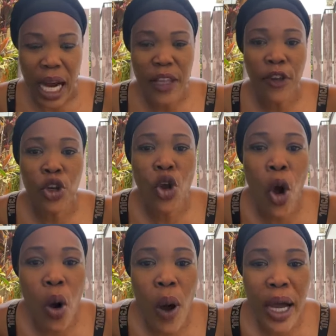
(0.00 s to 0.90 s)
And if you
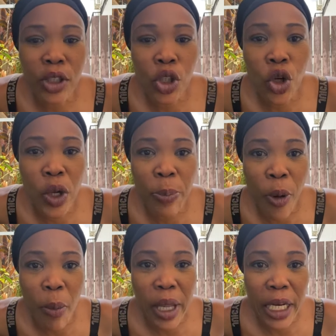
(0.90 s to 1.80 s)
don't want to do
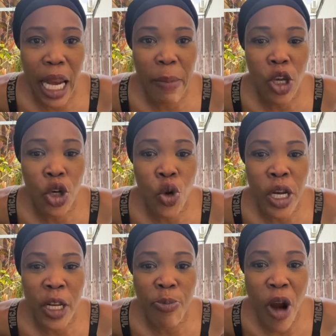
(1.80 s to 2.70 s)
it publicly, that means you're
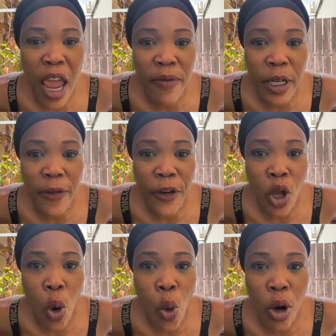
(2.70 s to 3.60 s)
doing it privately
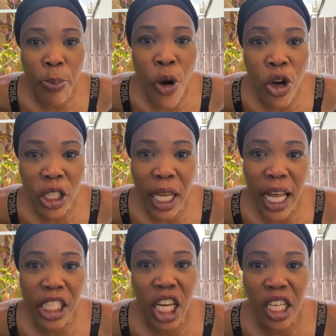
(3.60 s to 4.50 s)
for your own
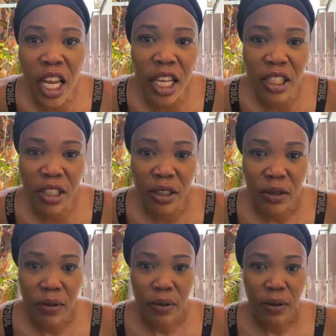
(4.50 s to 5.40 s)
personal agendas.
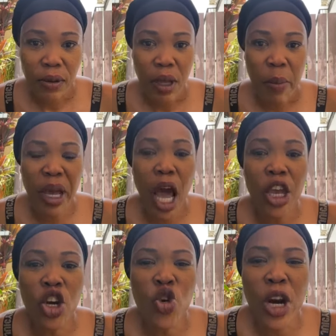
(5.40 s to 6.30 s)

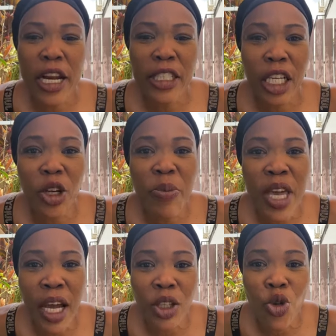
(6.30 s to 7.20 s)
Because you know that there's a
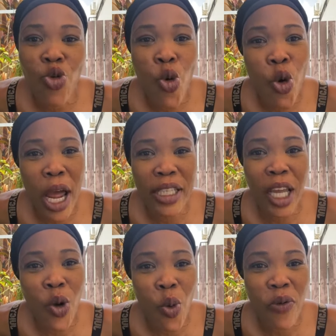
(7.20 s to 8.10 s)
Jamaica to rule
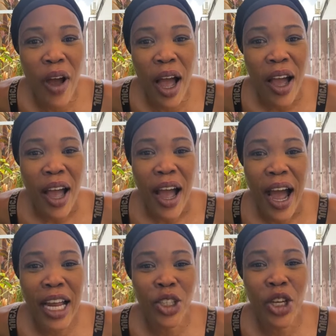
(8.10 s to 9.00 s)
and take over
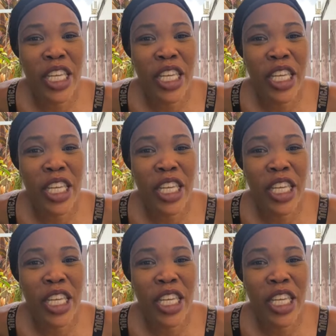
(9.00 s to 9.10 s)
and